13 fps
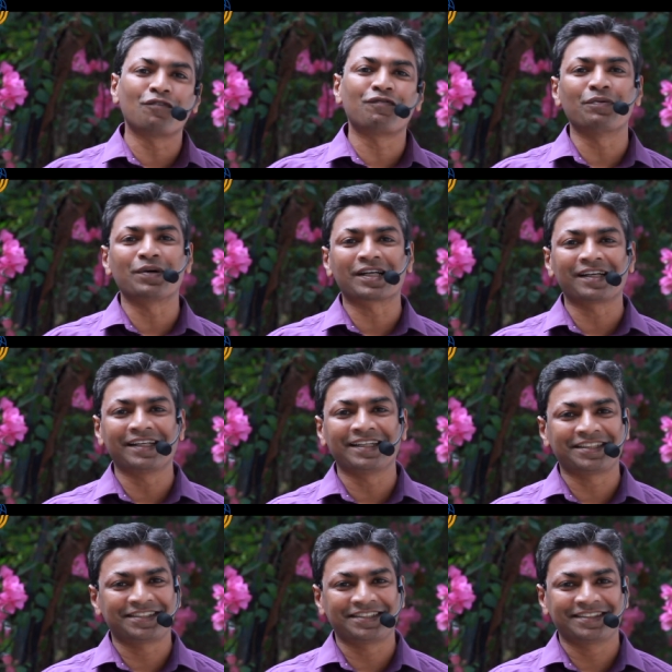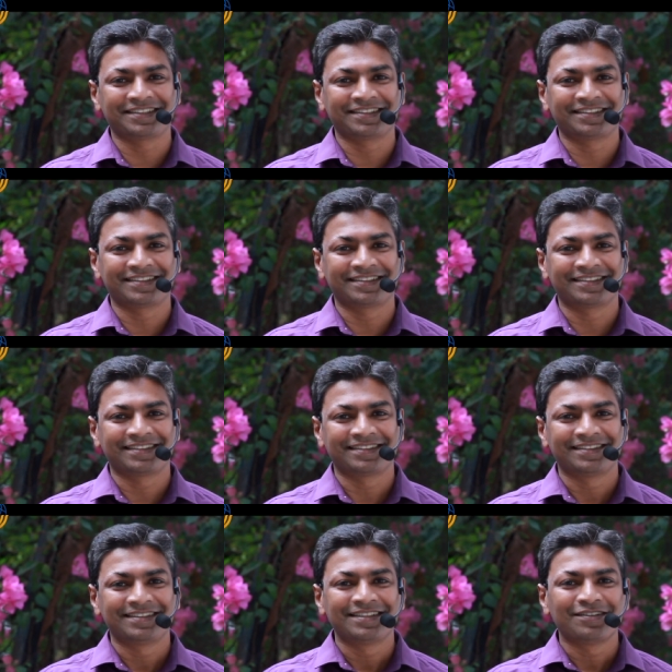of our creation,
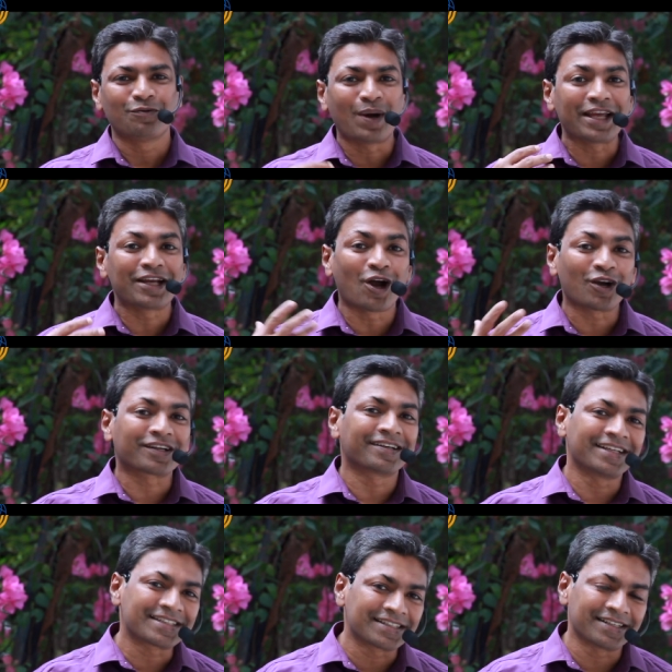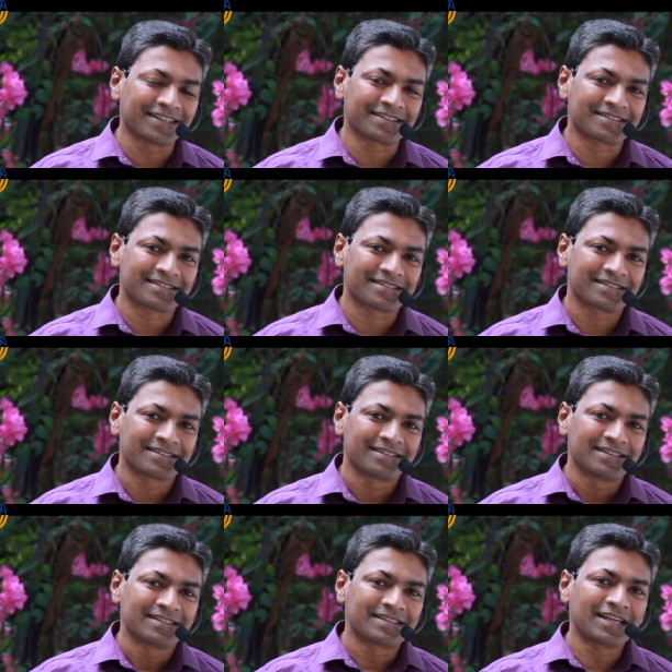why God created us.
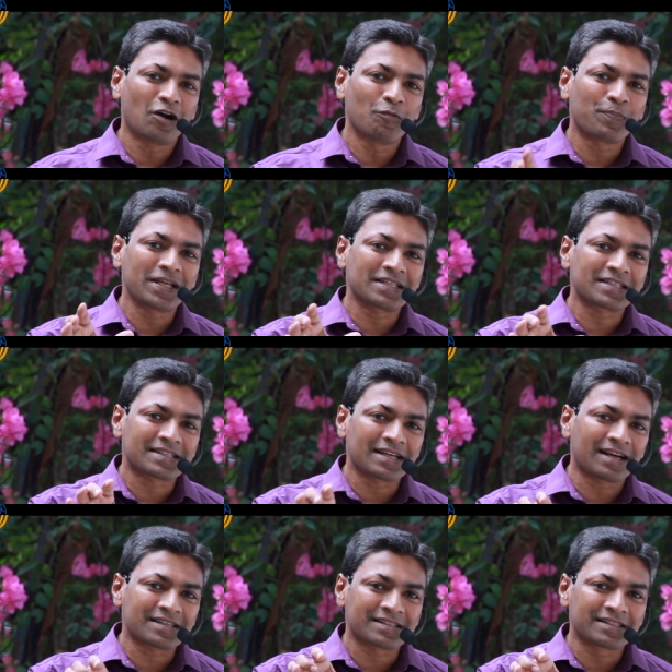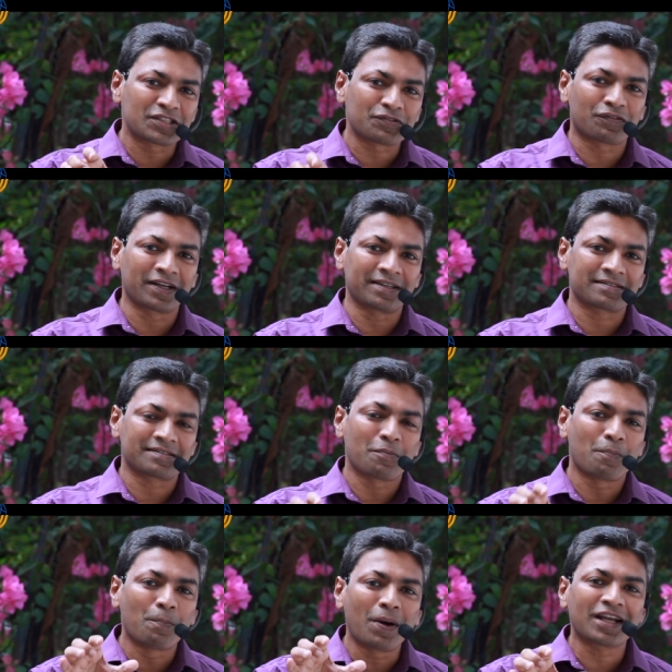See how Peter starts this phrase,
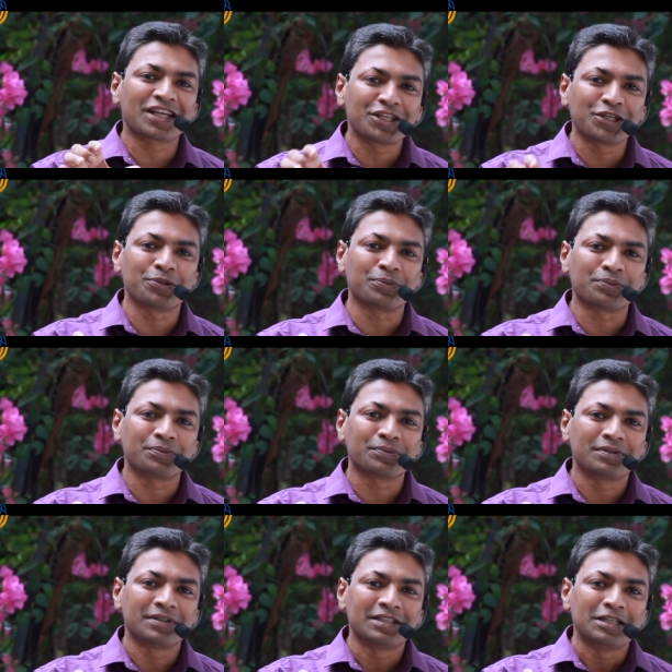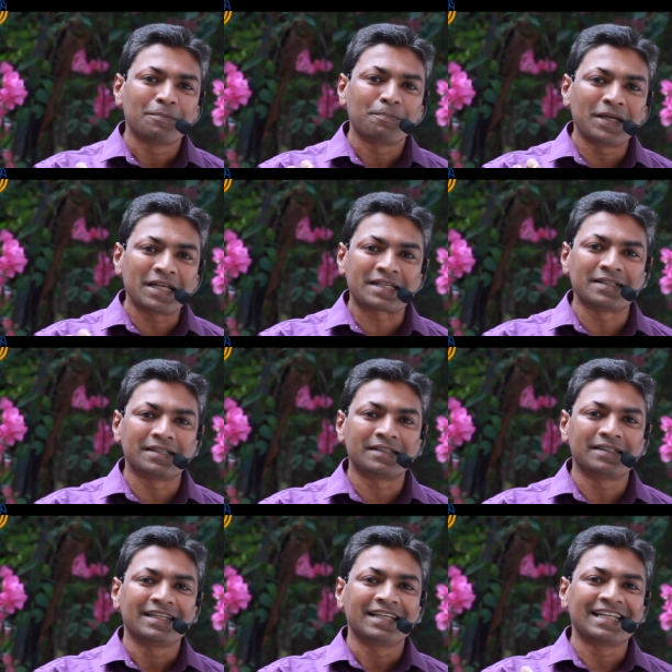but you.
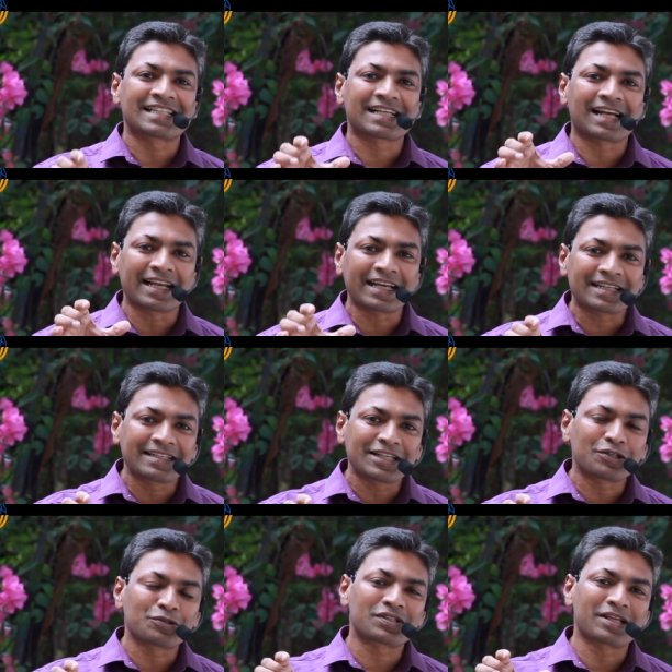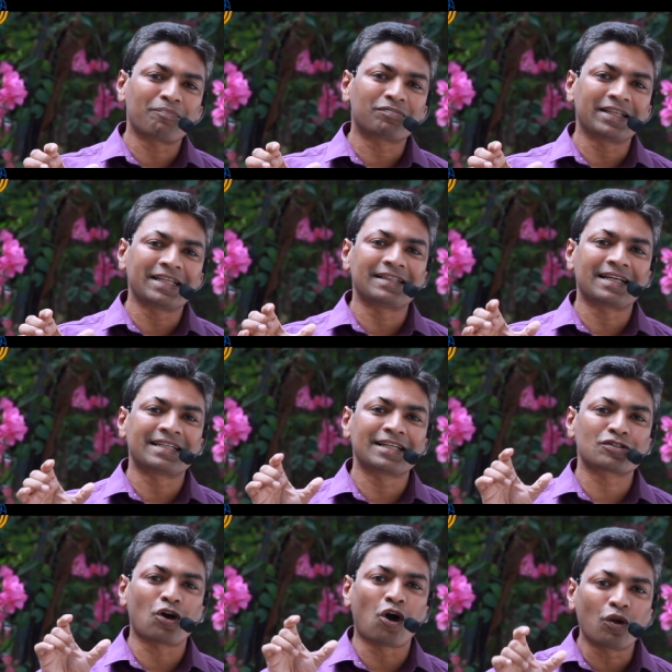Peter is connecting to something that he
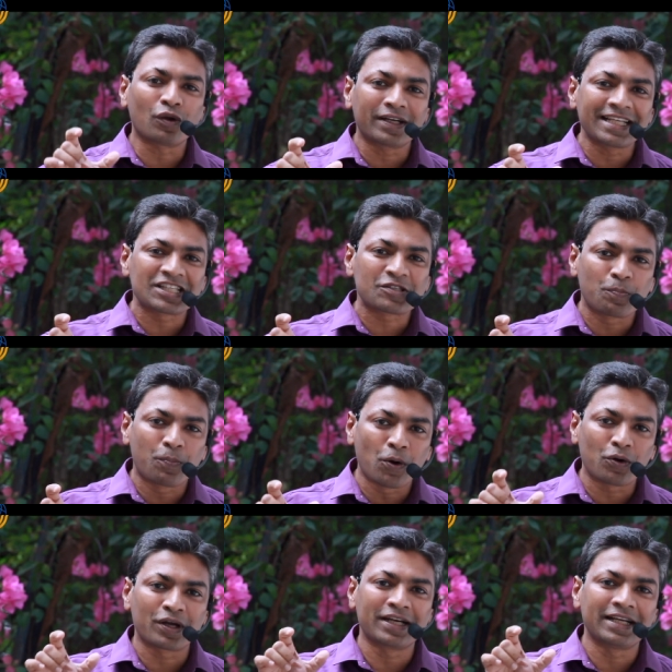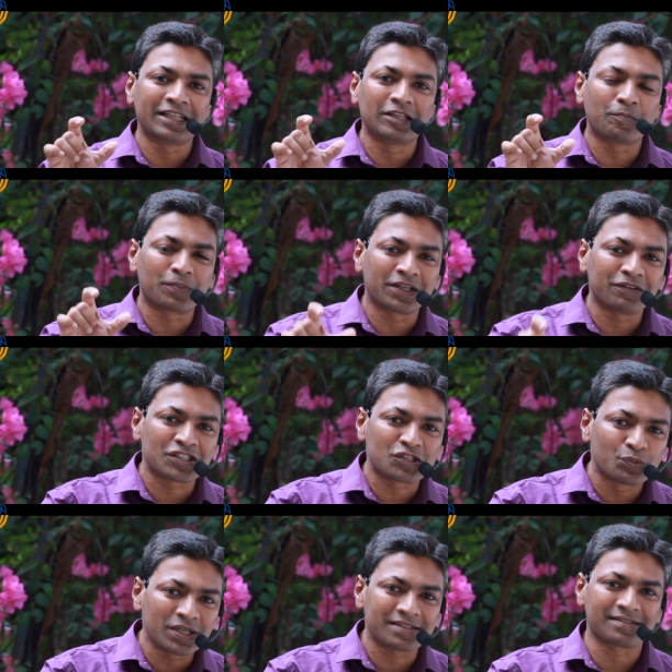has already spoken in the
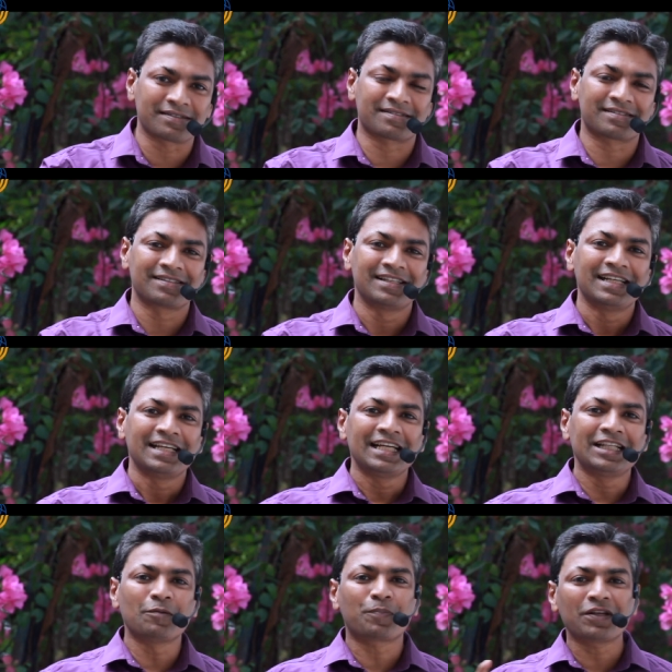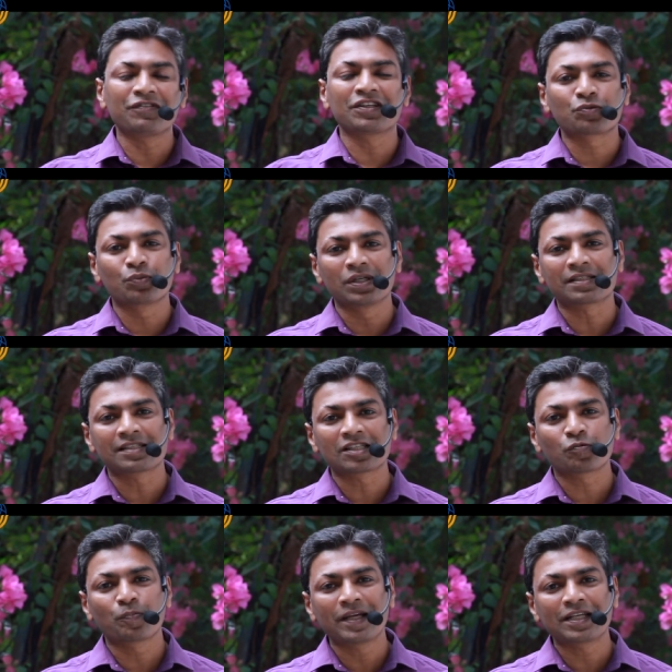previous verses. In the previous
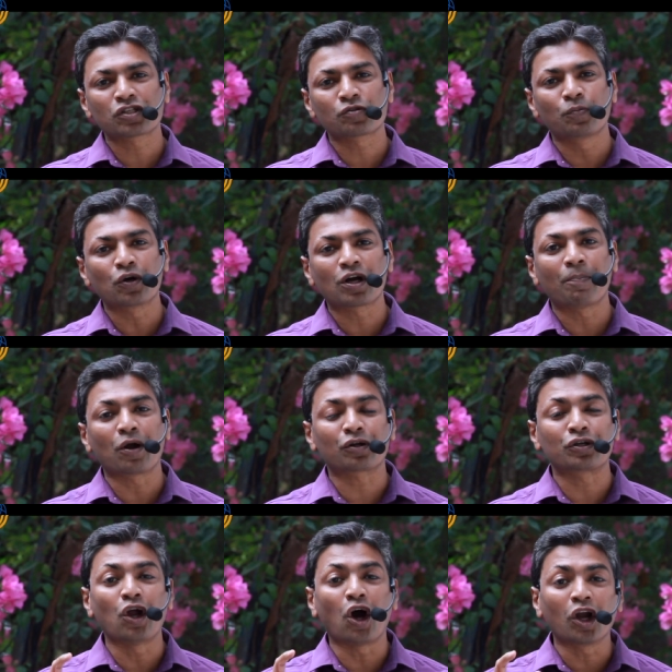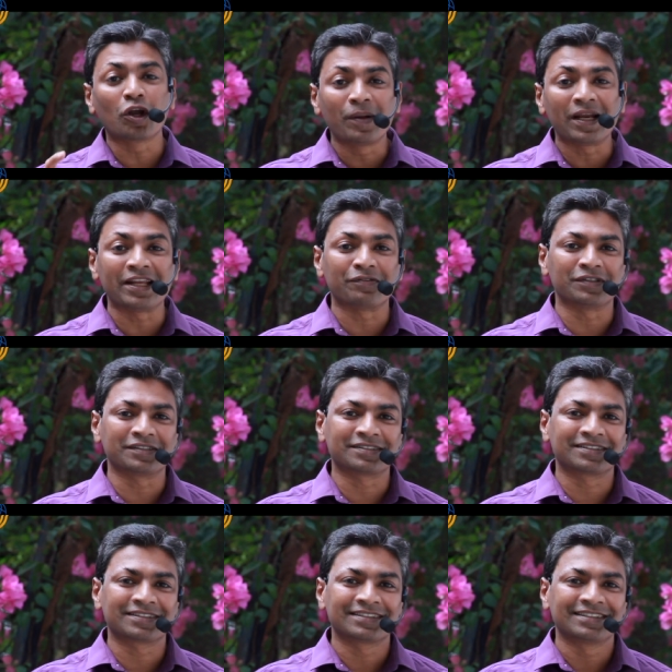verses, Peter spoke about
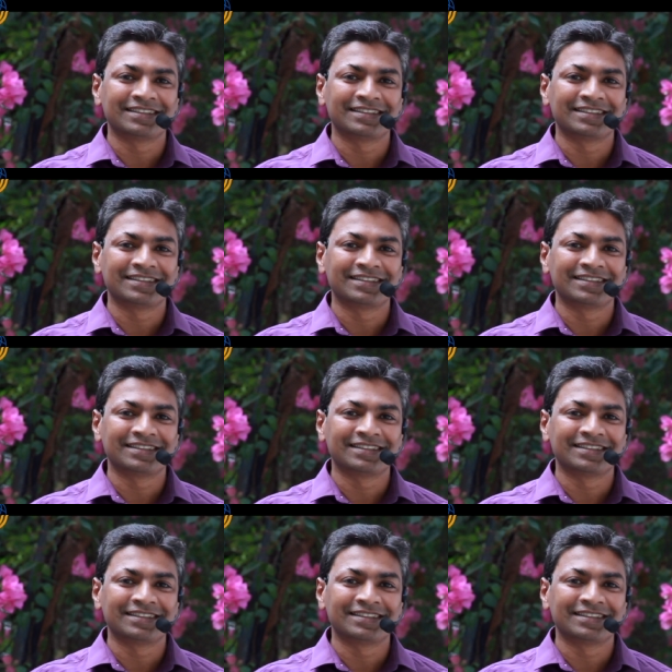non-believers.